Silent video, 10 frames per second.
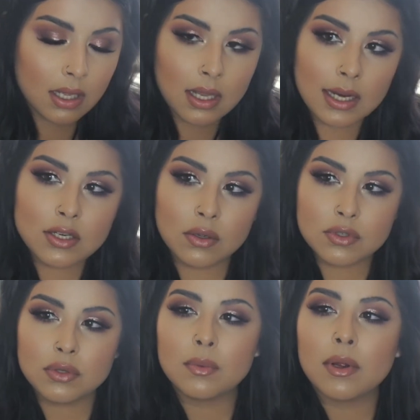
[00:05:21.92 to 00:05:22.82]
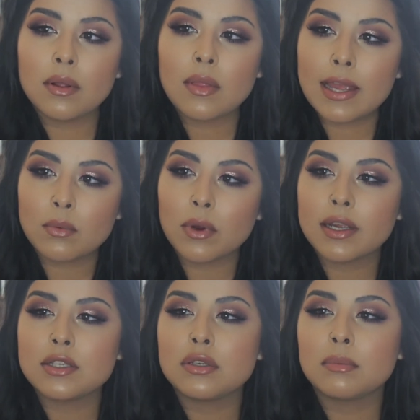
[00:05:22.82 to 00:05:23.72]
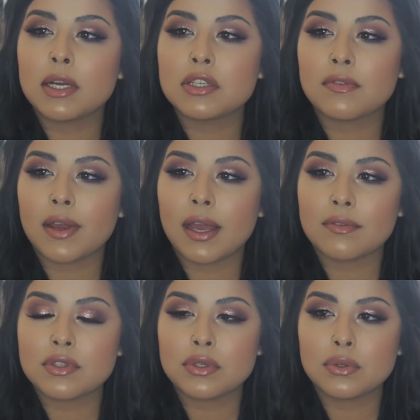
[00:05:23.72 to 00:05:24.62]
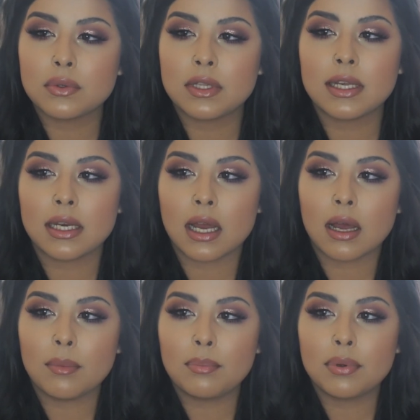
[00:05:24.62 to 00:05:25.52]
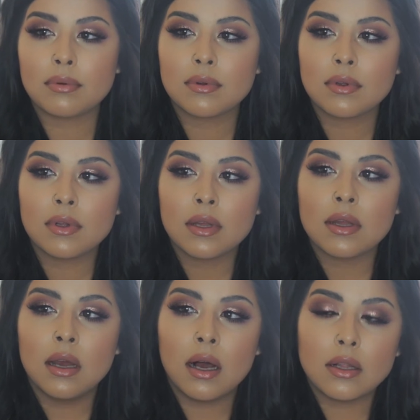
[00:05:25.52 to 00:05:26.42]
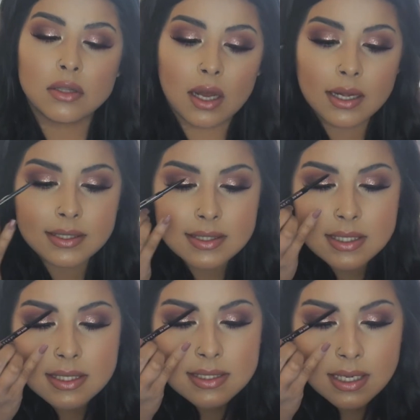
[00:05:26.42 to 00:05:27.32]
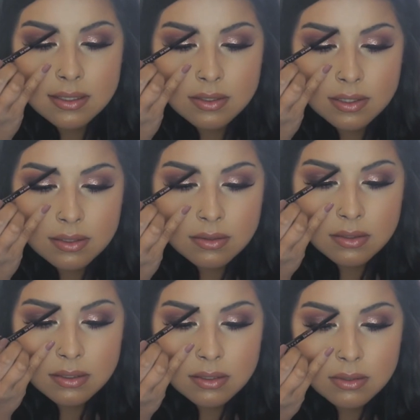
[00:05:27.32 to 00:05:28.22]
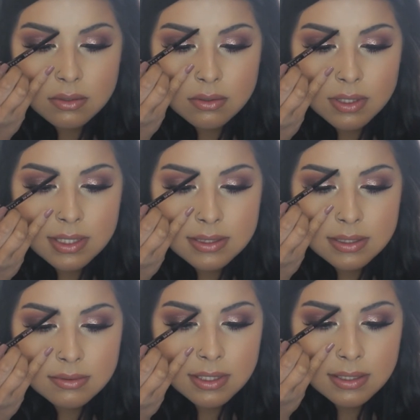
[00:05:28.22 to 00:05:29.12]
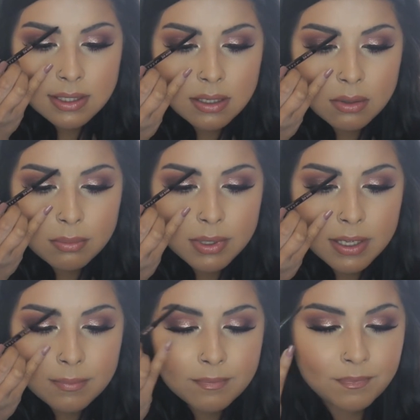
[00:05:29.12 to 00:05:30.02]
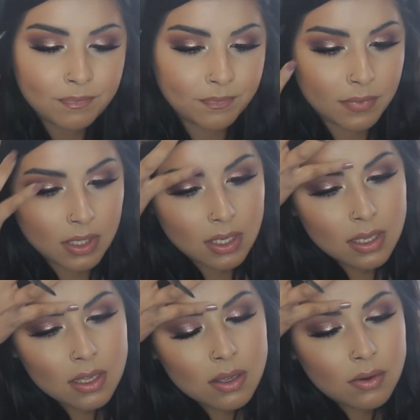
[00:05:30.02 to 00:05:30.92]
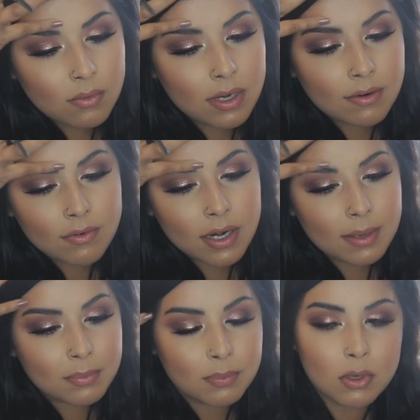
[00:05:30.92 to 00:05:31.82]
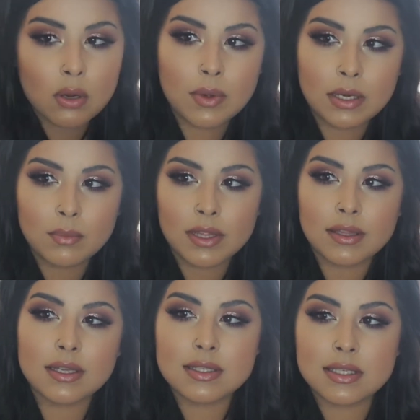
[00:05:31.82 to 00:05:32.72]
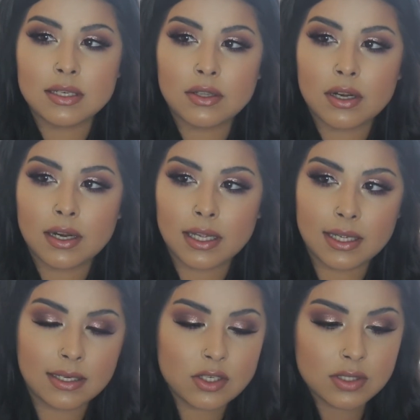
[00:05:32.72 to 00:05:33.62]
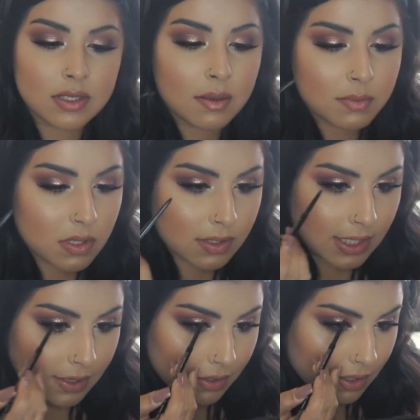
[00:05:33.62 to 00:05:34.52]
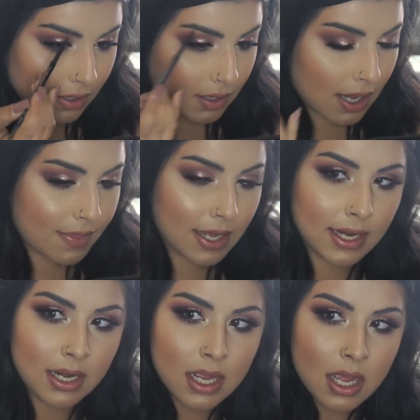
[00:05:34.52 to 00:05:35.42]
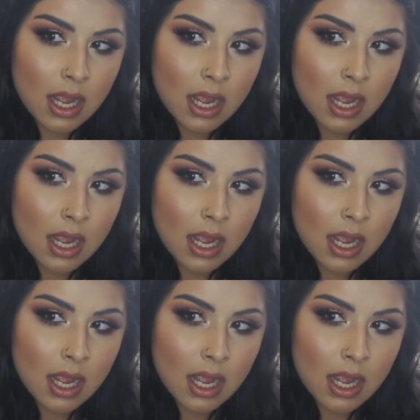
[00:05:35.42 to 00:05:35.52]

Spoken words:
And I don't worry too much if I have to clean up a lot, because it is kind of looking a little crazy right now, but whenever I go in with concealer, it just comes all together. And then